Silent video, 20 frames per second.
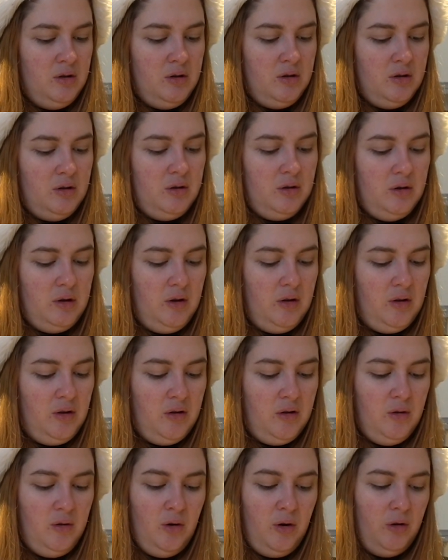Oh, this
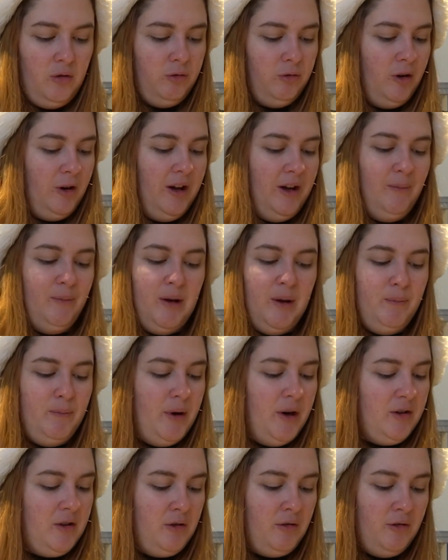is not right. My
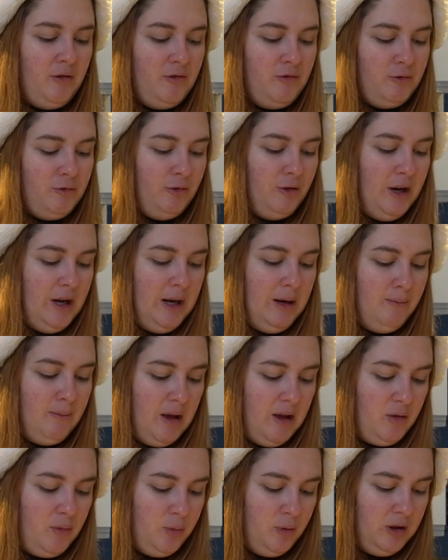butter has really
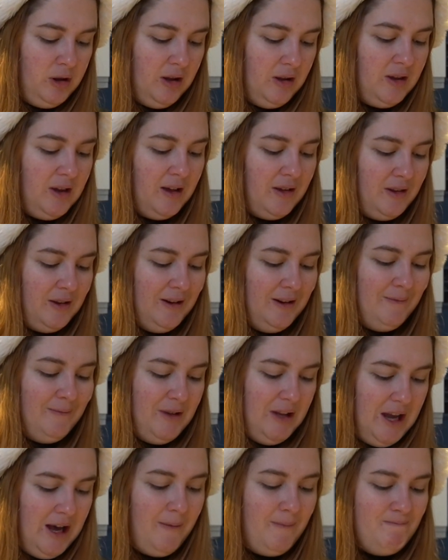messed with this, hasn't it?
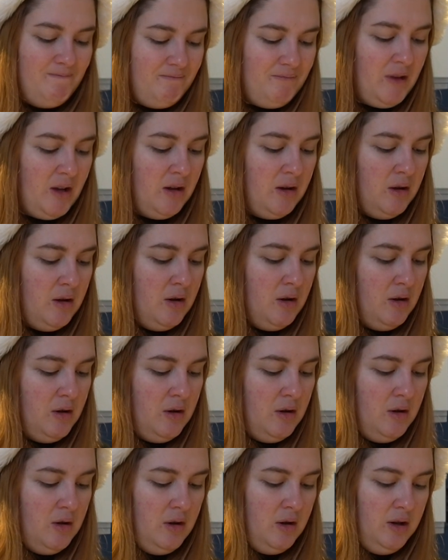Yeah.
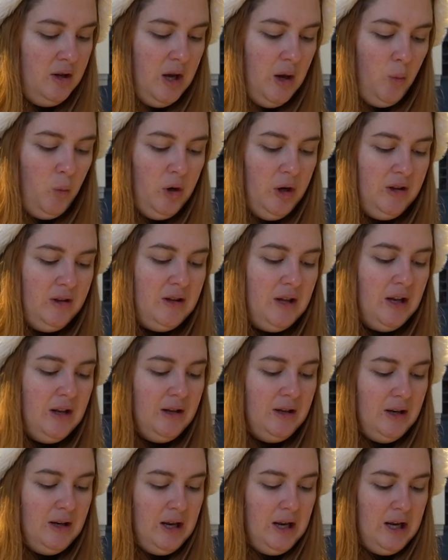Yeah, what it
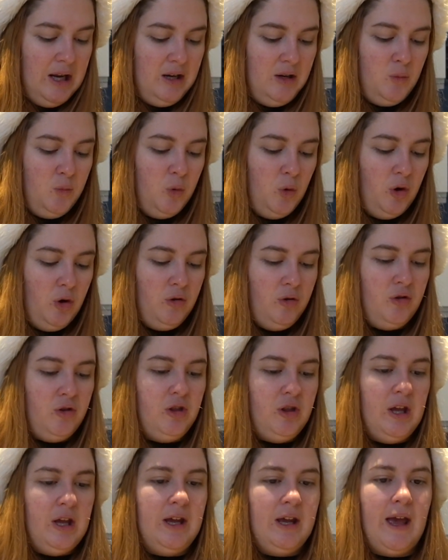didn't need was
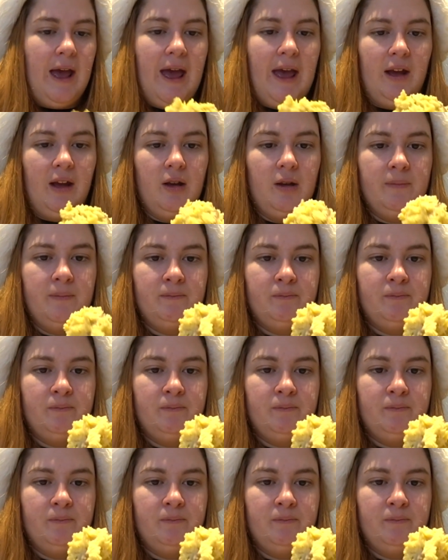the egg